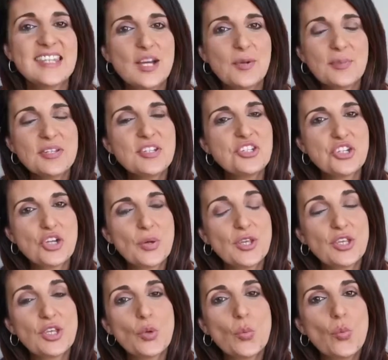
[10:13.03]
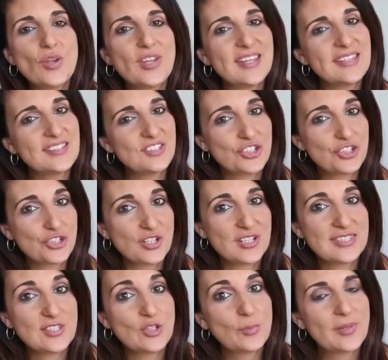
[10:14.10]
now I'm going to be showing you what Easter
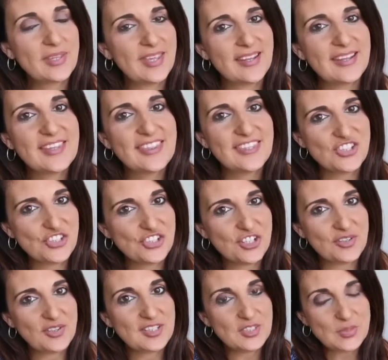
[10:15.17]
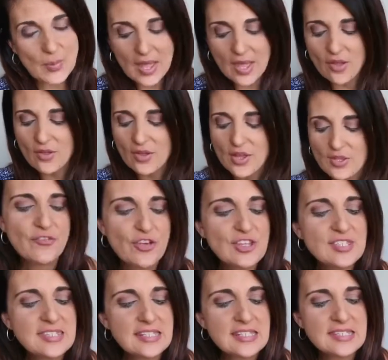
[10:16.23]
treats he'll be getting this year as well.
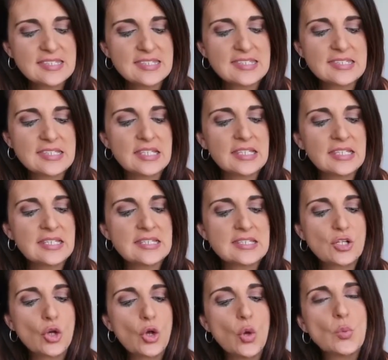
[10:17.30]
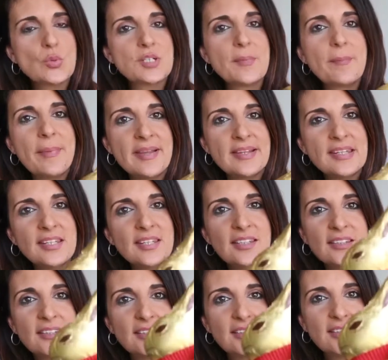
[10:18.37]
first thing is this Lindt gold
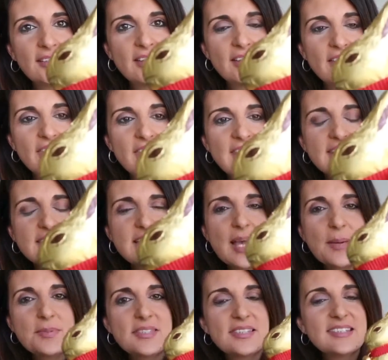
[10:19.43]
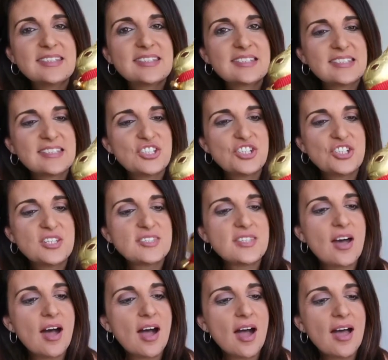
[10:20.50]
bunny. These are absolutely delicious.
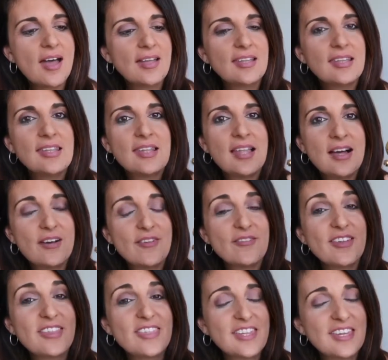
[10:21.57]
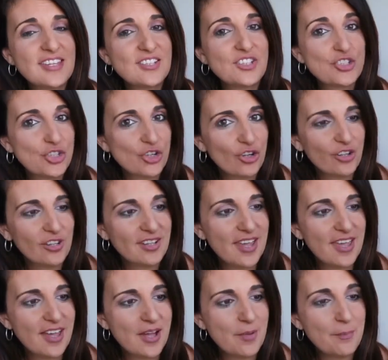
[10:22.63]
I love these chocolate
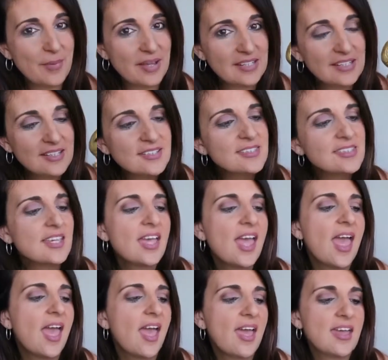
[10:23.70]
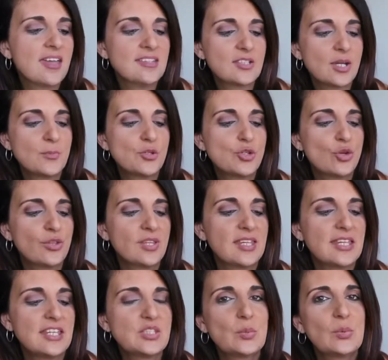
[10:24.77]
um, bunnies and I'm sure the
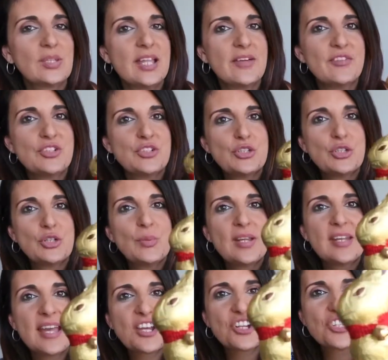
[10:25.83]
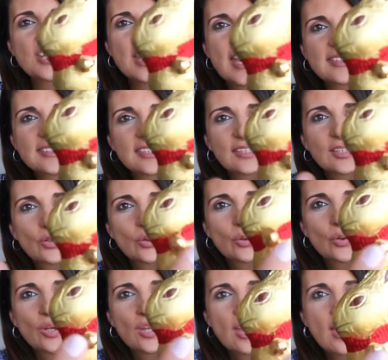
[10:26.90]
kids will love it too. It actually has a
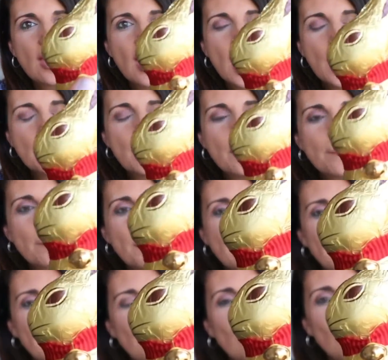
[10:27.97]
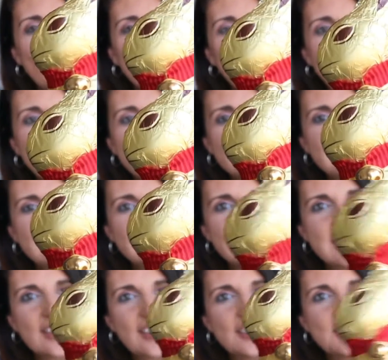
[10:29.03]
little um, bell around its
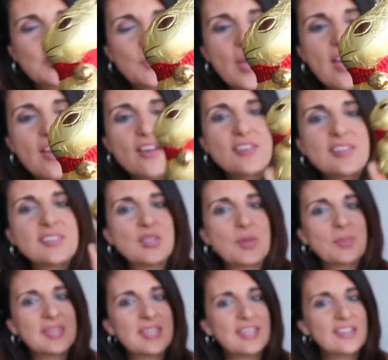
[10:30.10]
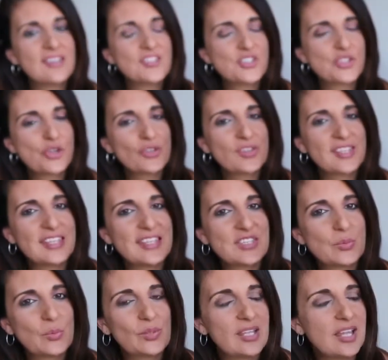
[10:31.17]
neck as well. So I'm sure the
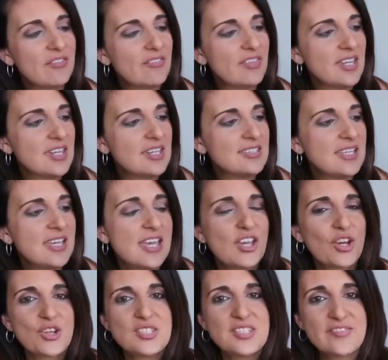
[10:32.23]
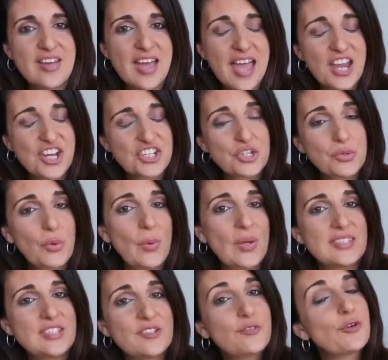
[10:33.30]
kids will love these. Christopher actually
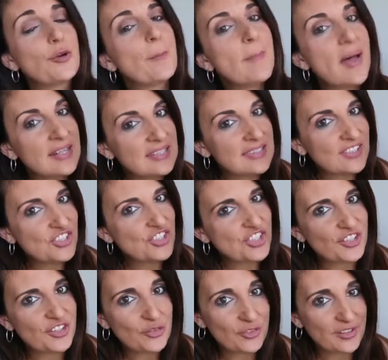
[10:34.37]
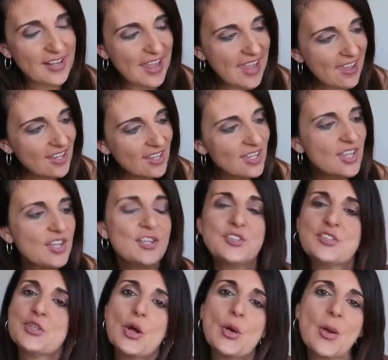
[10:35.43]
requested for a bunny this year, not an egg.
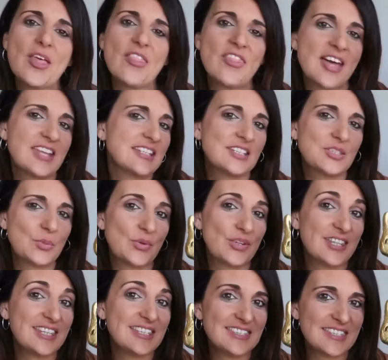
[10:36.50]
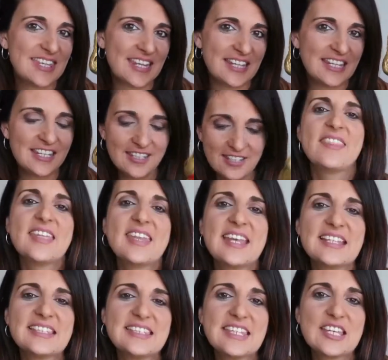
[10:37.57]
So that is what he's getting. The
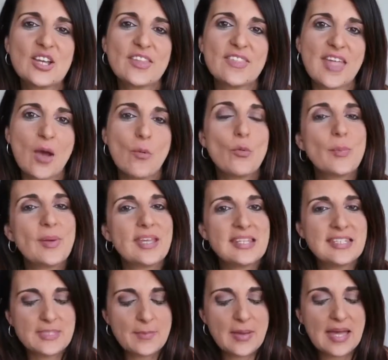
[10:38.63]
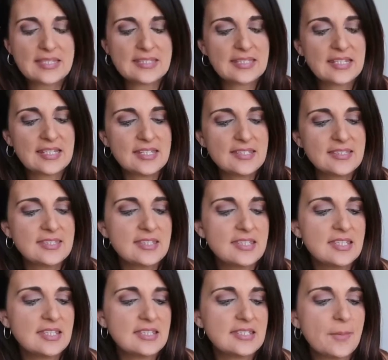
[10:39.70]
next thing that will be in his basket is
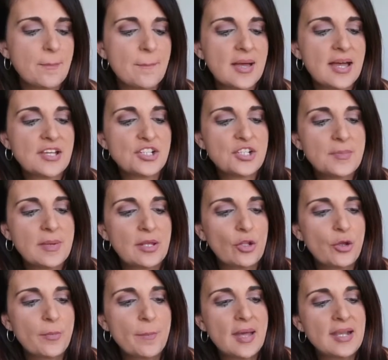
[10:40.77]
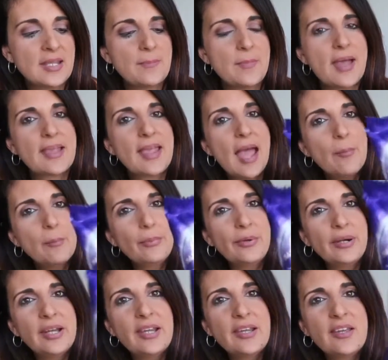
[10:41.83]
this Marshmallow Bunny by
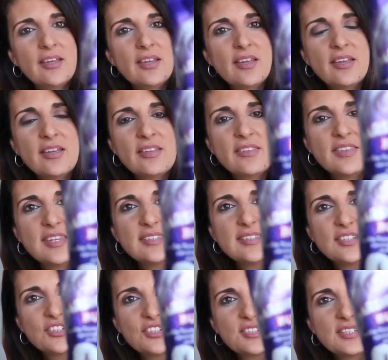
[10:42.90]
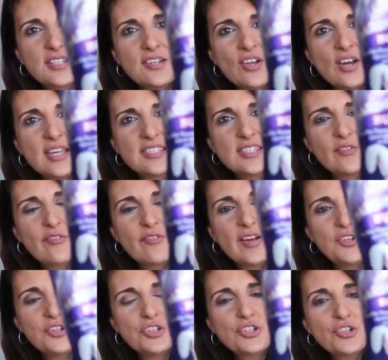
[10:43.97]
Cadbury. These are just a nice, a
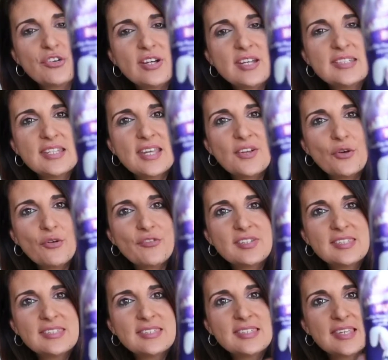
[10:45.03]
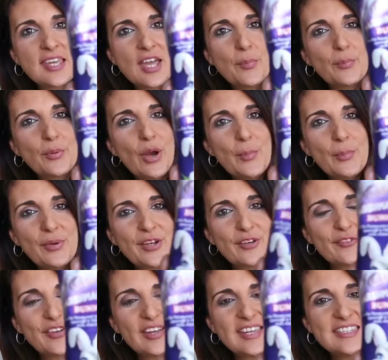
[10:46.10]
fun treat and obviously
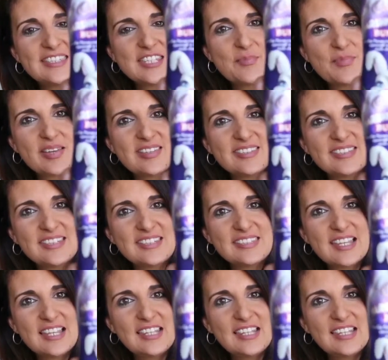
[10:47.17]
appropriate for Easter because it is a